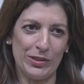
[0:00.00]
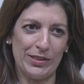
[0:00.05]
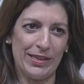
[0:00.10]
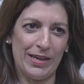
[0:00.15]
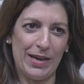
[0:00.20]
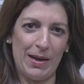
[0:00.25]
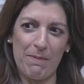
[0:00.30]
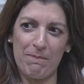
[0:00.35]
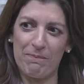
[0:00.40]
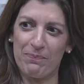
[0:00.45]

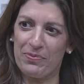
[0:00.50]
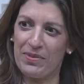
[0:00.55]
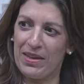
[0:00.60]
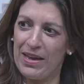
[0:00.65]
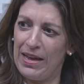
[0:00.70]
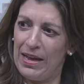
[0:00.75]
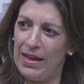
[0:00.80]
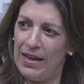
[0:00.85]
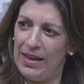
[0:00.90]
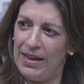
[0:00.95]
Um,
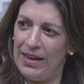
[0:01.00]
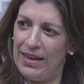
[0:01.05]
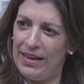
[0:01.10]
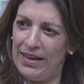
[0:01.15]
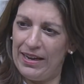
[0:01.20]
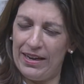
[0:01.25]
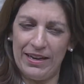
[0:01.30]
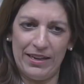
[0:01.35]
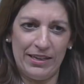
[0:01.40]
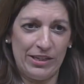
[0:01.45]

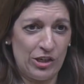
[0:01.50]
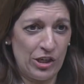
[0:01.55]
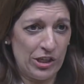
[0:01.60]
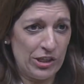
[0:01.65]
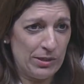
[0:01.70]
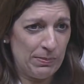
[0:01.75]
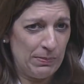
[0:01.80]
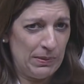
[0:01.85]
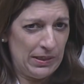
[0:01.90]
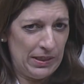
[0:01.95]

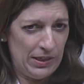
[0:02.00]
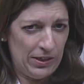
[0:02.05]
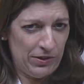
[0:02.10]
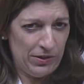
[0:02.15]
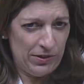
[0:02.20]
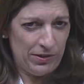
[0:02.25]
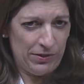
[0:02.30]
gentleman here in